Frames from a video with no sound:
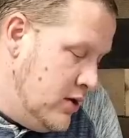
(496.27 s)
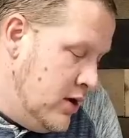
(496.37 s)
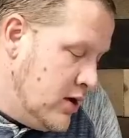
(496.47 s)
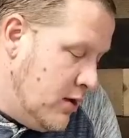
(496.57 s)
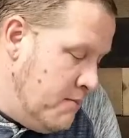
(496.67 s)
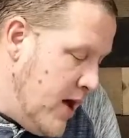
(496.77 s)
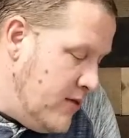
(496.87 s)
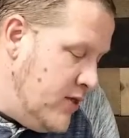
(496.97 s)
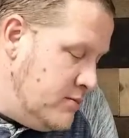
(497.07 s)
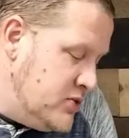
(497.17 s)

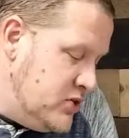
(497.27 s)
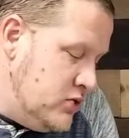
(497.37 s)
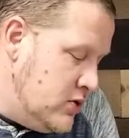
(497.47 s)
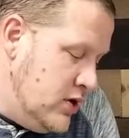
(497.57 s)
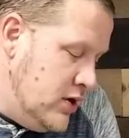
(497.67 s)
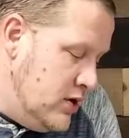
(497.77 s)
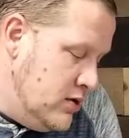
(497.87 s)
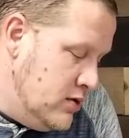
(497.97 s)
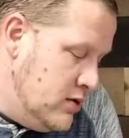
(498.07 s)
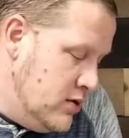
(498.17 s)
Command them to do good,
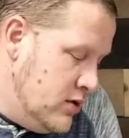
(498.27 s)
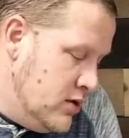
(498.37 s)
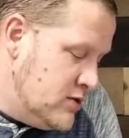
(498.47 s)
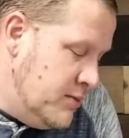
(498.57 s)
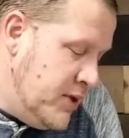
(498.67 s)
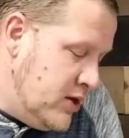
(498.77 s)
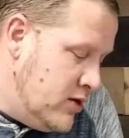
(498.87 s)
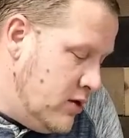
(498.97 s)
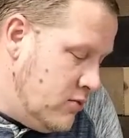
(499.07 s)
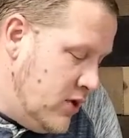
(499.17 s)
to be
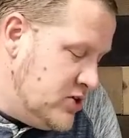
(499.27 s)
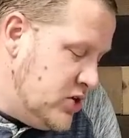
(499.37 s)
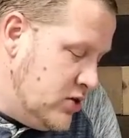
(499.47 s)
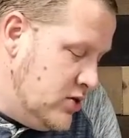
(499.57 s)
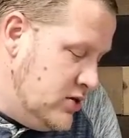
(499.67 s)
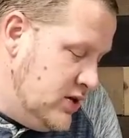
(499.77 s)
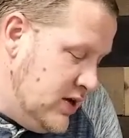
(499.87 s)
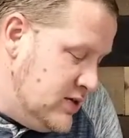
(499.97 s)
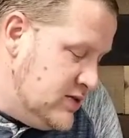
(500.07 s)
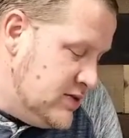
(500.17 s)
good, rich in good
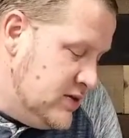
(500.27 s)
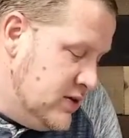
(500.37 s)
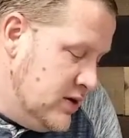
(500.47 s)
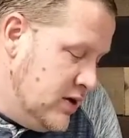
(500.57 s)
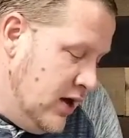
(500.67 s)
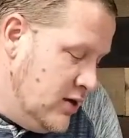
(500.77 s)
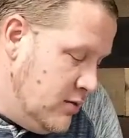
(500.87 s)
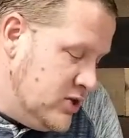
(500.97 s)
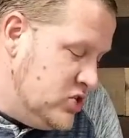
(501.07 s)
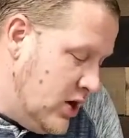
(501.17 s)
deeds, and to
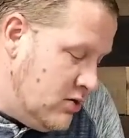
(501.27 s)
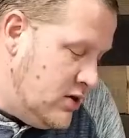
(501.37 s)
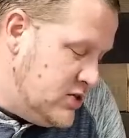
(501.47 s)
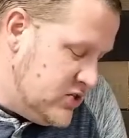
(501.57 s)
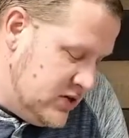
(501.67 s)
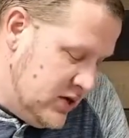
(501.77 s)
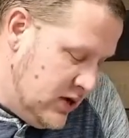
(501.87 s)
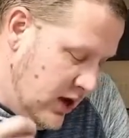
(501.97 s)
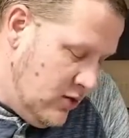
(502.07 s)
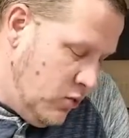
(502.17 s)
be generous
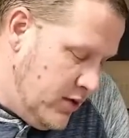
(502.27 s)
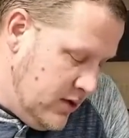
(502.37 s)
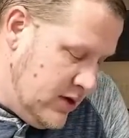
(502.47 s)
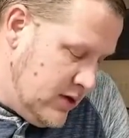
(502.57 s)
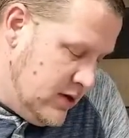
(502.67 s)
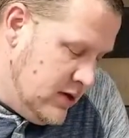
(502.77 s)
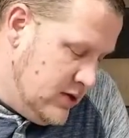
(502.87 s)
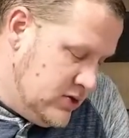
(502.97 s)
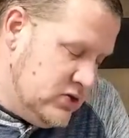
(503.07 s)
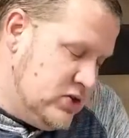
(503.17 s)
and willing
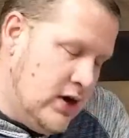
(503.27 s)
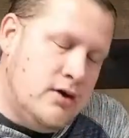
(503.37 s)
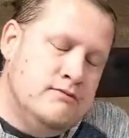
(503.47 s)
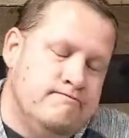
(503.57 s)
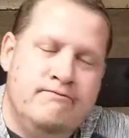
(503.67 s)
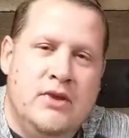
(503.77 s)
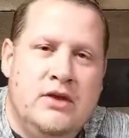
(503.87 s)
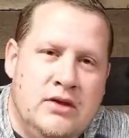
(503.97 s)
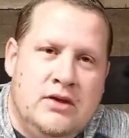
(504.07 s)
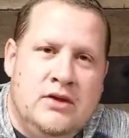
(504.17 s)
to share.
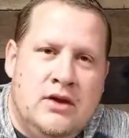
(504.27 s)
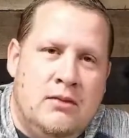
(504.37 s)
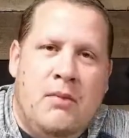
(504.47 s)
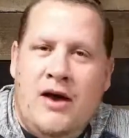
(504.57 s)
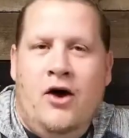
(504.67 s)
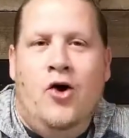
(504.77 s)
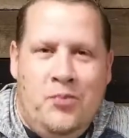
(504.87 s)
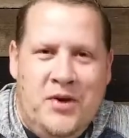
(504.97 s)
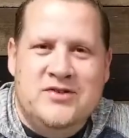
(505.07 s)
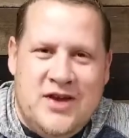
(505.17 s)
And my
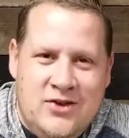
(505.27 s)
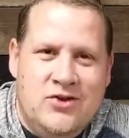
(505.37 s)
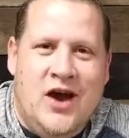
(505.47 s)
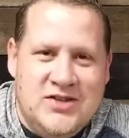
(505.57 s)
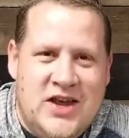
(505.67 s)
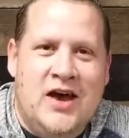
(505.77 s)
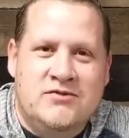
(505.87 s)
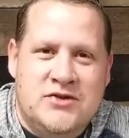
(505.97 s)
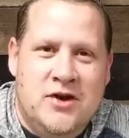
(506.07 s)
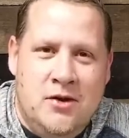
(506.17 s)
hope is that you guys have
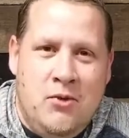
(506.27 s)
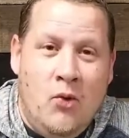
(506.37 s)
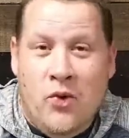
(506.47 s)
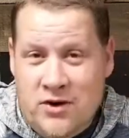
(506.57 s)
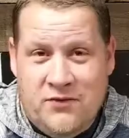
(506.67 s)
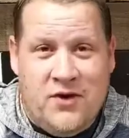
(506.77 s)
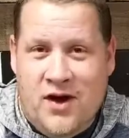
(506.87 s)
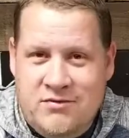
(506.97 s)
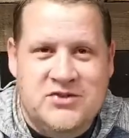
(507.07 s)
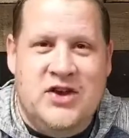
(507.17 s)
some wonderful
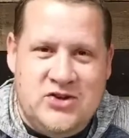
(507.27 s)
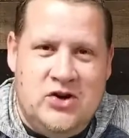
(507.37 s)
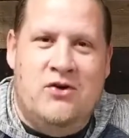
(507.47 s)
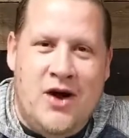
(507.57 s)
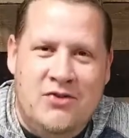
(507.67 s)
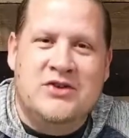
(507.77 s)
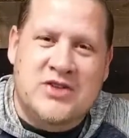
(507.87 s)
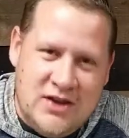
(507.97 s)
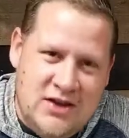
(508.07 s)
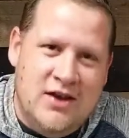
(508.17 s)
conversation around this
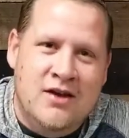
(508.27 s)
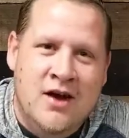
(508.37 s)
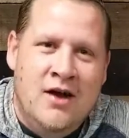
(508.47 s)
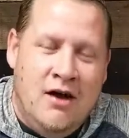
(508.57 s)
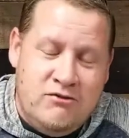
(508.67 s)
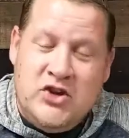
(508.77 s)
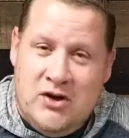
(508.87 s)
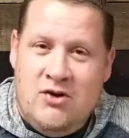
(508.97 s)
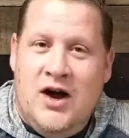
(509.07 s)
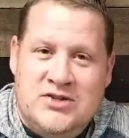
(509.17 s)
idea of
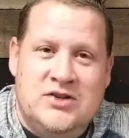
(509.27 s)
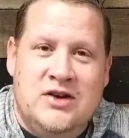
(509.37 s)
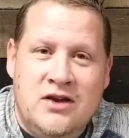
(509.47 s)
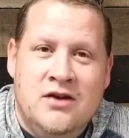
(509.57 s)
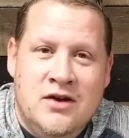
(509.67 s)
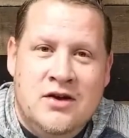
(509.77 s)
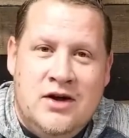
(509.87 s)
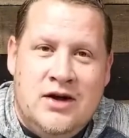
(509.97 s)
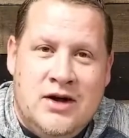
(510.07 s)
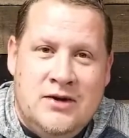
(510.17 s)
generosity
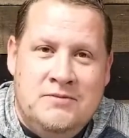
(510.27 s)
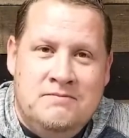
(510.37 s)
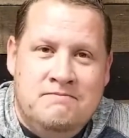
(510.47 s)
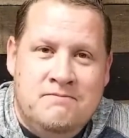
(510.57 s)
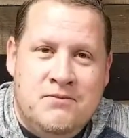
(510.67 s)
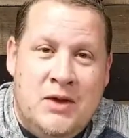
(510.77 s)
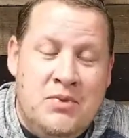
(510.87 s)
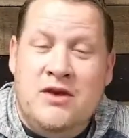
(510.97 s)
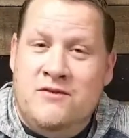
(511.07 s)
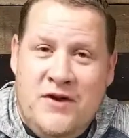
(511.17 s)
and
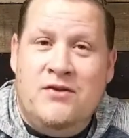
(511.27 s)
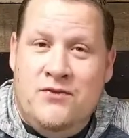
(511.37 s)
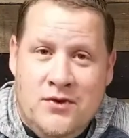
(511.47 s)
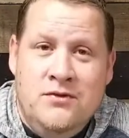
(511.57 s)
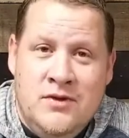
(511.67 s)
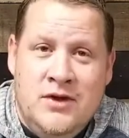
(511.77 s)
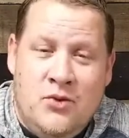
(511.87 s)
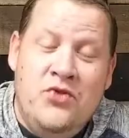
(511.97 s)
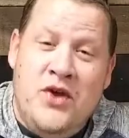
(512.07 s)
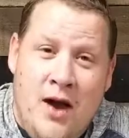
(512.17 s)
being faithful
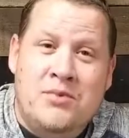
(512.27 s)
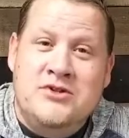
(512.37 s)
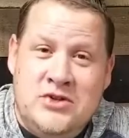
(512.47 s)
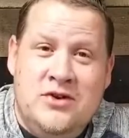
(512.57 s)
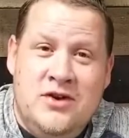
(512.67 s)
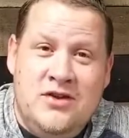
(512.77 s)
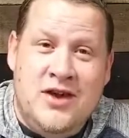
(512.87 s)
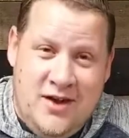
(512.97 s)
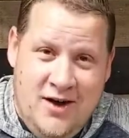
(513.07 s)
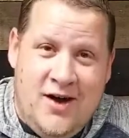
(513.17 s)
with the opportunity
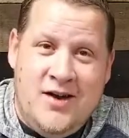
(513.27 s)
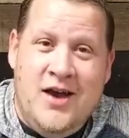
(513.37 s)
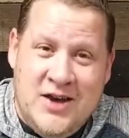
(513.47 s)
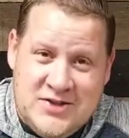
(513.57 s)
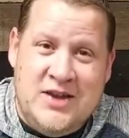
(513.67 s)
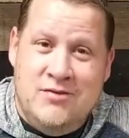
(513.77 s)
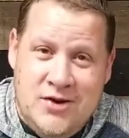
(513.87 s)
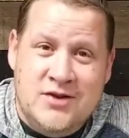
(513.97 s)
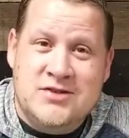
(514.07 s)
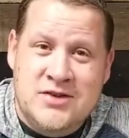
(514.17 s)
that God has
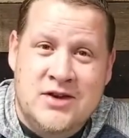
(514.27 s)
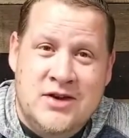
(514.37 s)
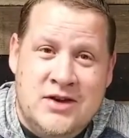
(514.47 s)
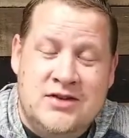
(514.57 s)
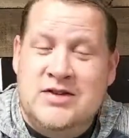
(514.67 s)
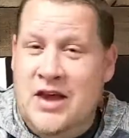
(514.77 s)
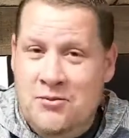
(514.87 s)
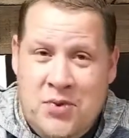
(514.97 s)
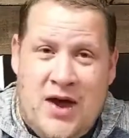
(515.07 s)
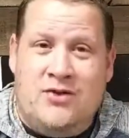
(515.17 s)
given us to
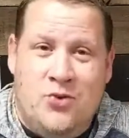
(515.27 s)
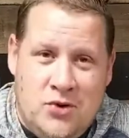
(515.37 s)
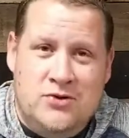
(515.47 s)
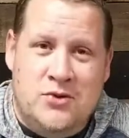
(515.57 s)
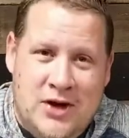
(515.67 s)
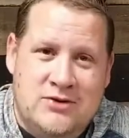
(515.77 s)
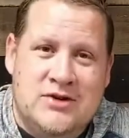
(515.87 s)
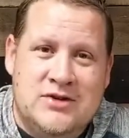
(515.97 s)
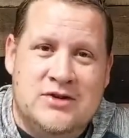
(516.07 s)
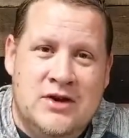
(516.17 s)
impact the world around
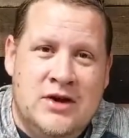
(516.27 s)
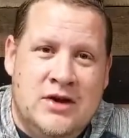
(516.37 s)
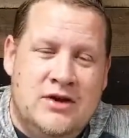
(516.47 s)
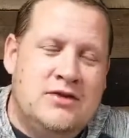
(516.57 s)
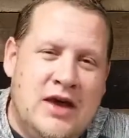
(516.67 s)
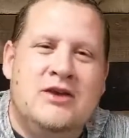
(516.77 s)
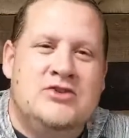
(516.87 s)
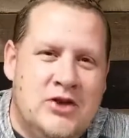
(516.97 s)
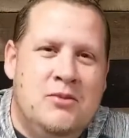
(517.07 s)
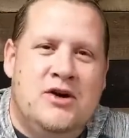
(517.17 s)
us. Thank you
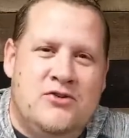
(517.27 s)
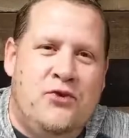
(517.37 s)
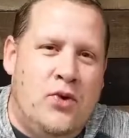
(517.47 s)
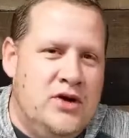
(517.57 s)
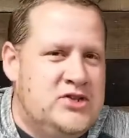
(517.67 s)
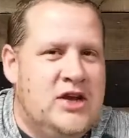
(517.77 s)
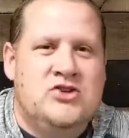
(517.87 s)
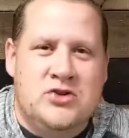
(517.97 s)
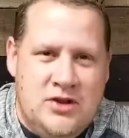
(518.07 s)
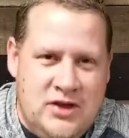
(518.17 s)
so much for
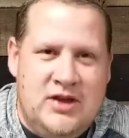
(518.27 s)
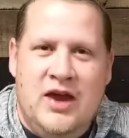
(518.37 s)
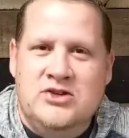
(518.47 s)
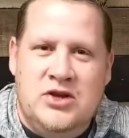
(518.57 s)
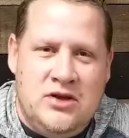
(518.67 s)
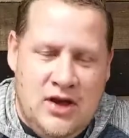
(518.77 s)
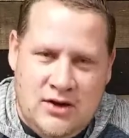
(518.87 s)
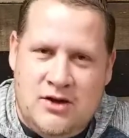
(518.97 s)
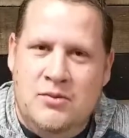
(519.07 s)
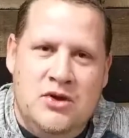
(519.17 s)
intentionally engaging
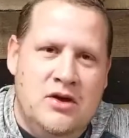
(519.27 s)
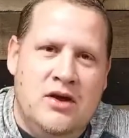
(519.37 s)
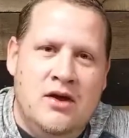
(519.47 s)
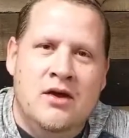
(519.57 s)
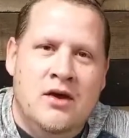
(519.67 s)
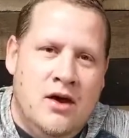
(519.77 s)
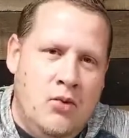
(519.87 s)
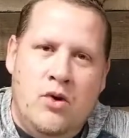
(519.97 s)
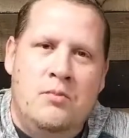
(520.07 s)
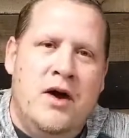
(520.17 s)
in community,
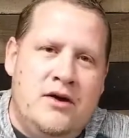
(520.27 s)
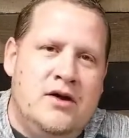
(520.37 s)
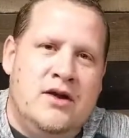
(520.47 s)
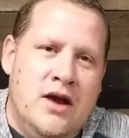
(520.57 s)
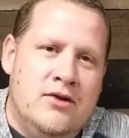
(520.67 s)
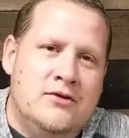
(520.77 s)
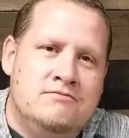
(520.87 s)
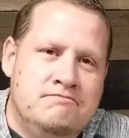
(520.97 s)
and we're better together.